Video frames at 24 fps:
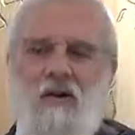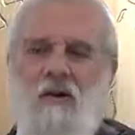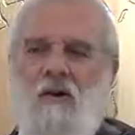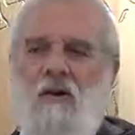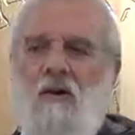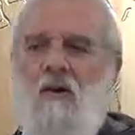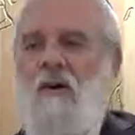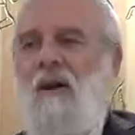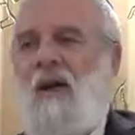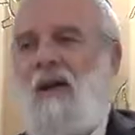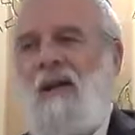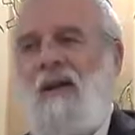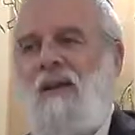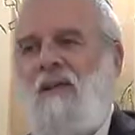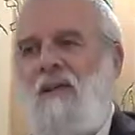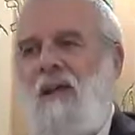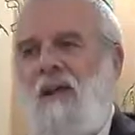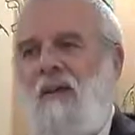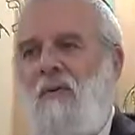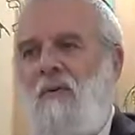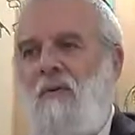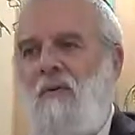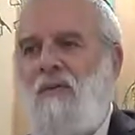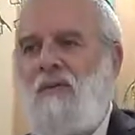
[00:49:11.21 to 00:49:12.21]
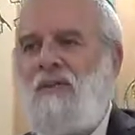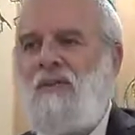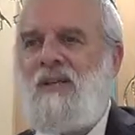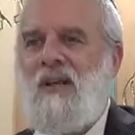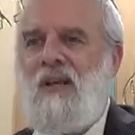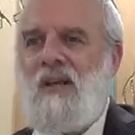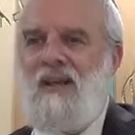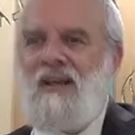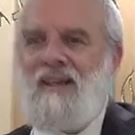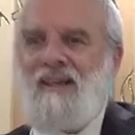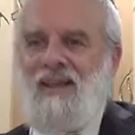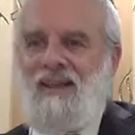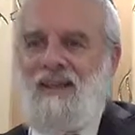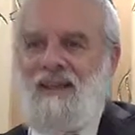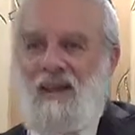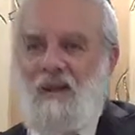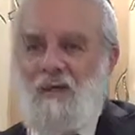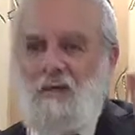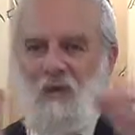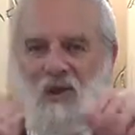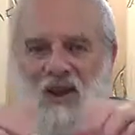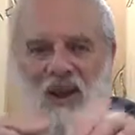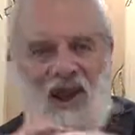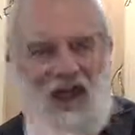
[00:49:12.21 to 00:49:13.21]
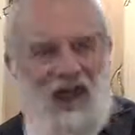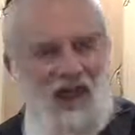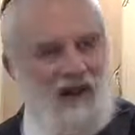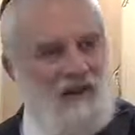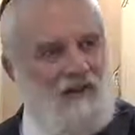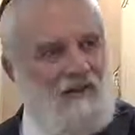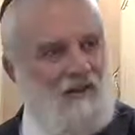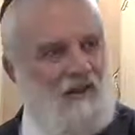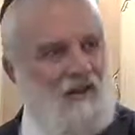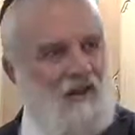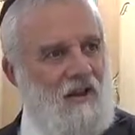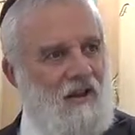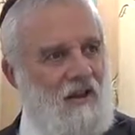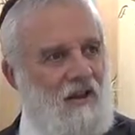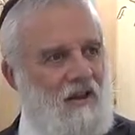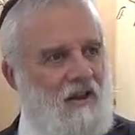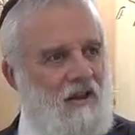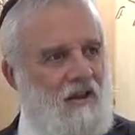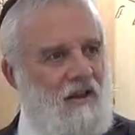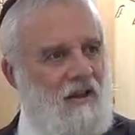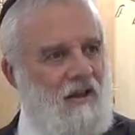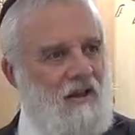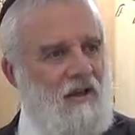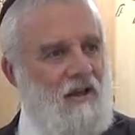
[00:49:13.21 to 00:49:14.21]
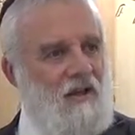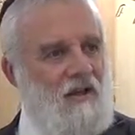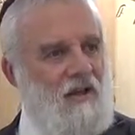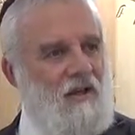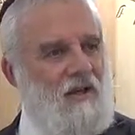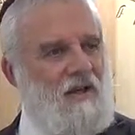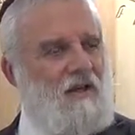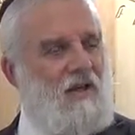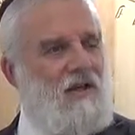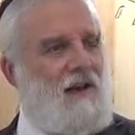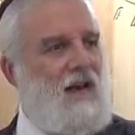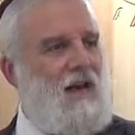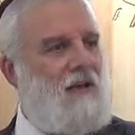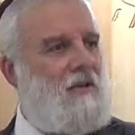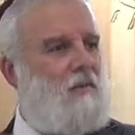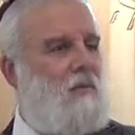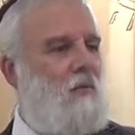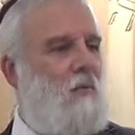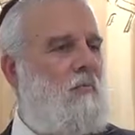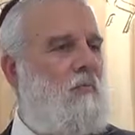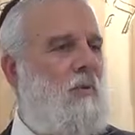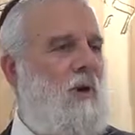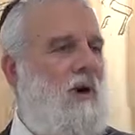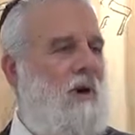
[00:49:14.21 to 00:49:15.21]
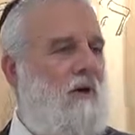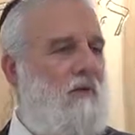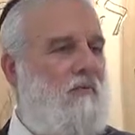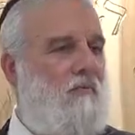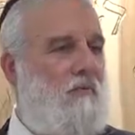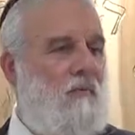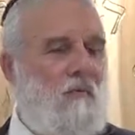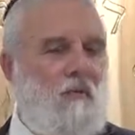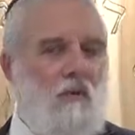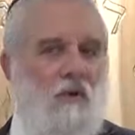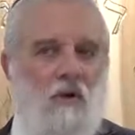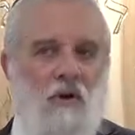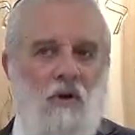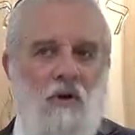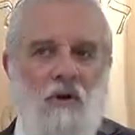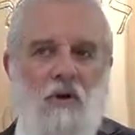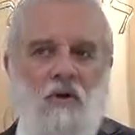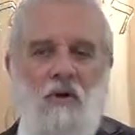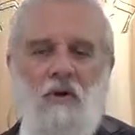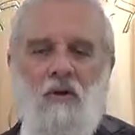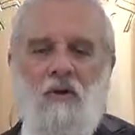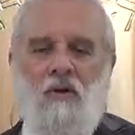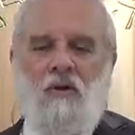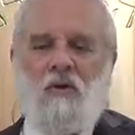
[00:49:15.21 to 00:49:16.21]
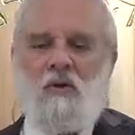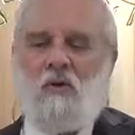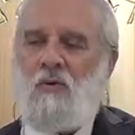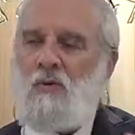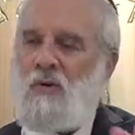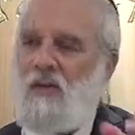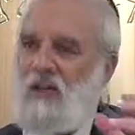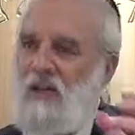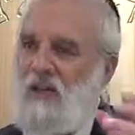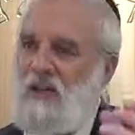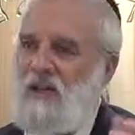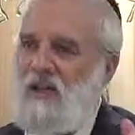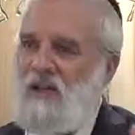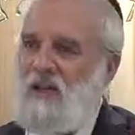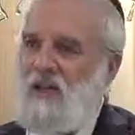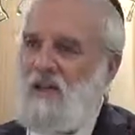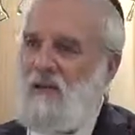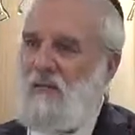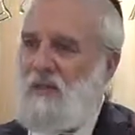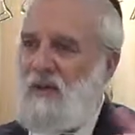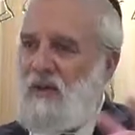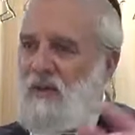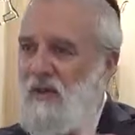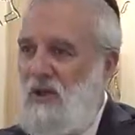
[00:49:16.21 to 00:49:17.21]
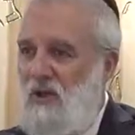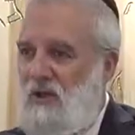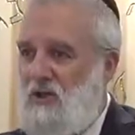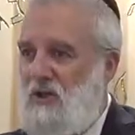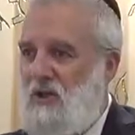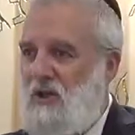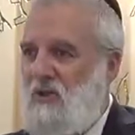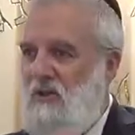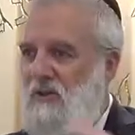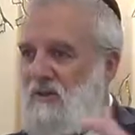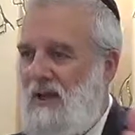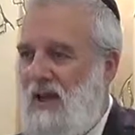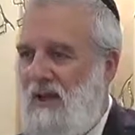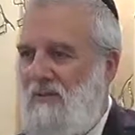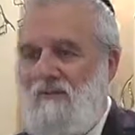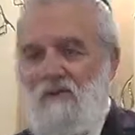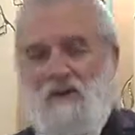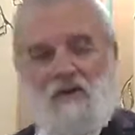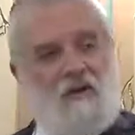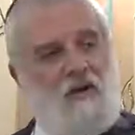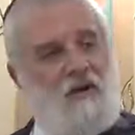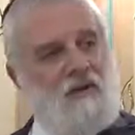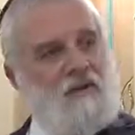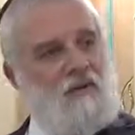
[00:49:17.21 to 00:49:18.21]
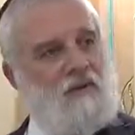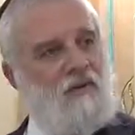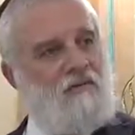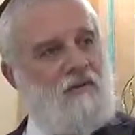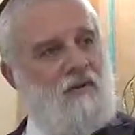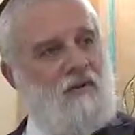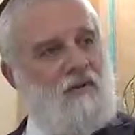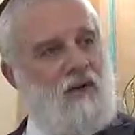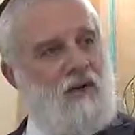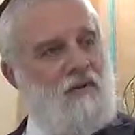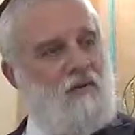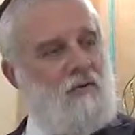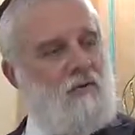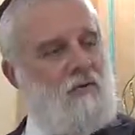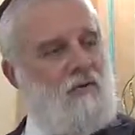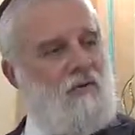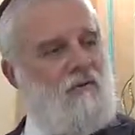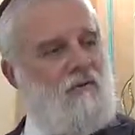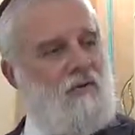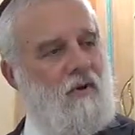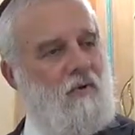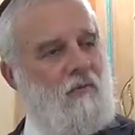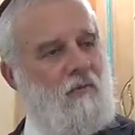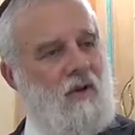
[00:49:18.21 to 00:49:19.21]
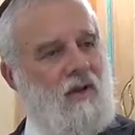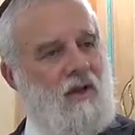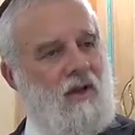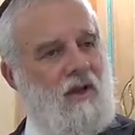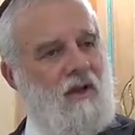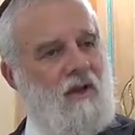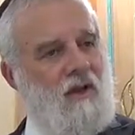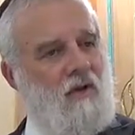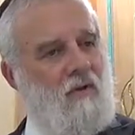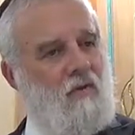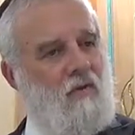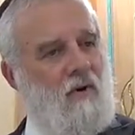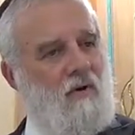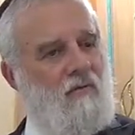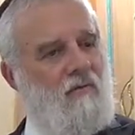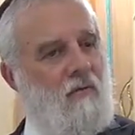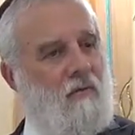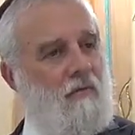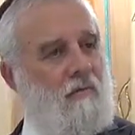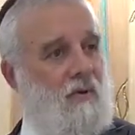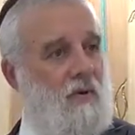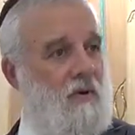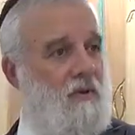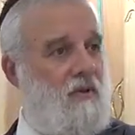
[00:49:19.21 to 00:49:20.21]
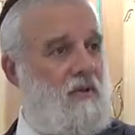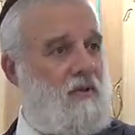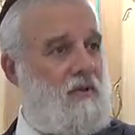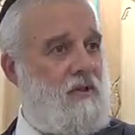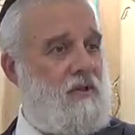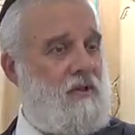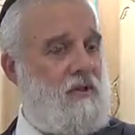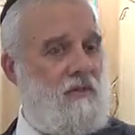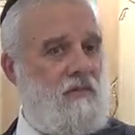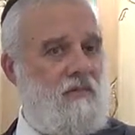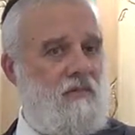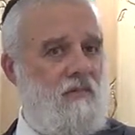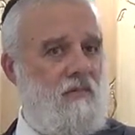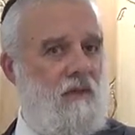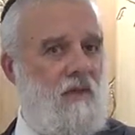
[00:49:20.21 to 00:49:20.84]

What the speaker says: All I can tell you is that the reality is a lot more powerful. So he's a little bit touching on that philosophy that I told in the very beginning of empiricism.